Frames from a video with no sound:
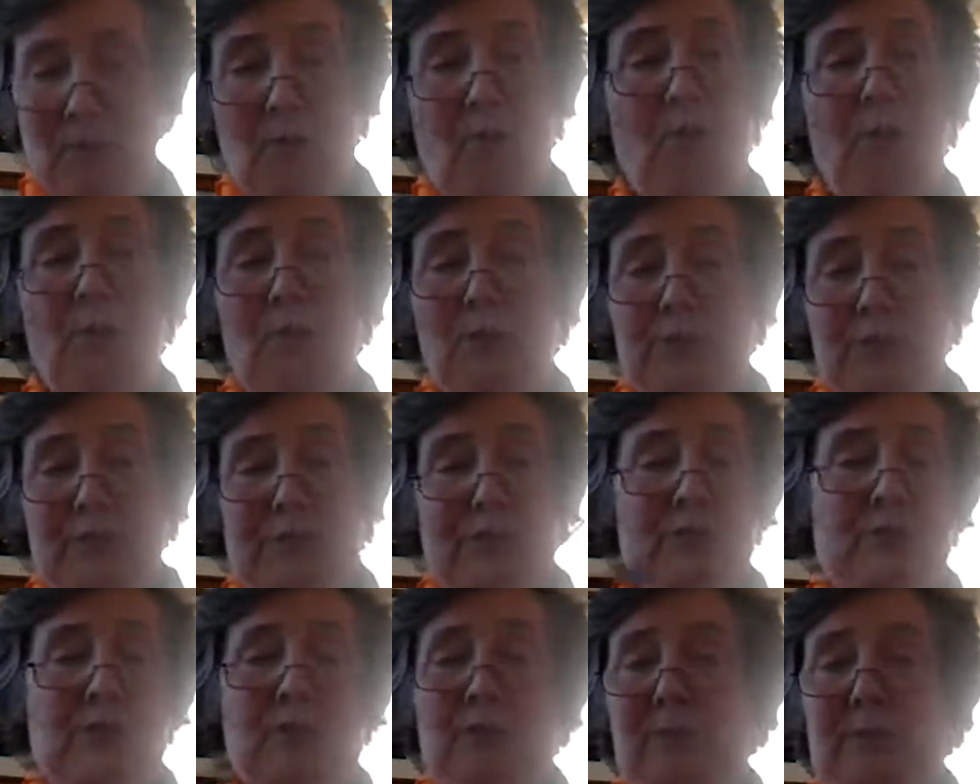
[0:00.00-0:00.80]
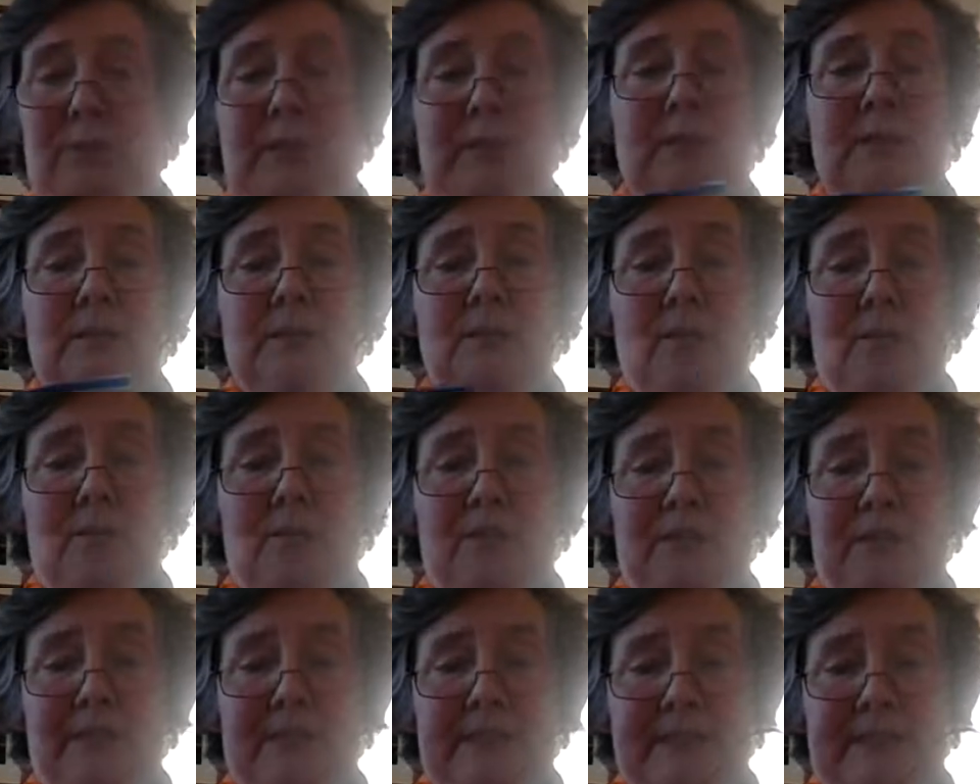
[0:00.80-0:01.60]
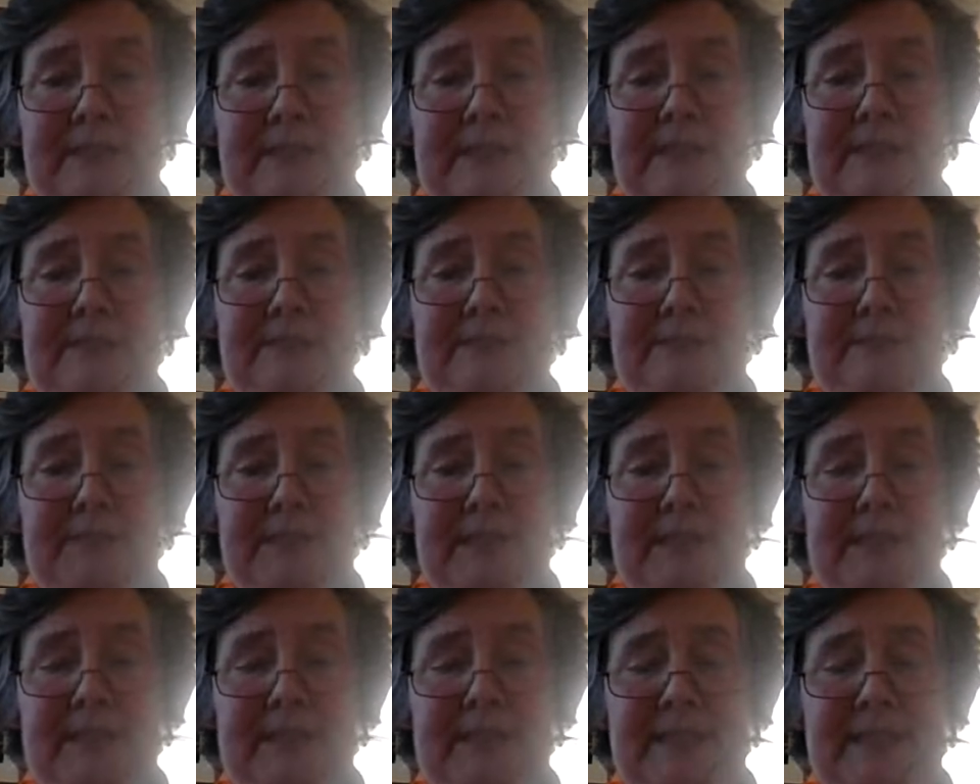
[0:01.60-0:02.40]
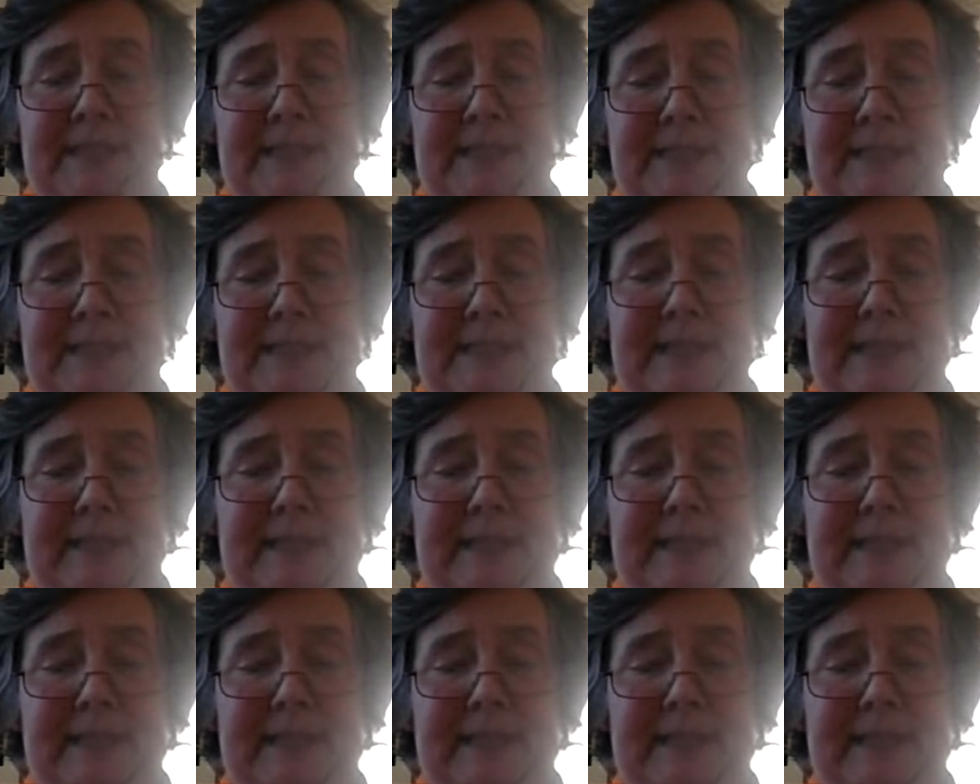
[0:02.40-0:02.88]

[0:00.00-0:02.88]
all you're doing, obviously, is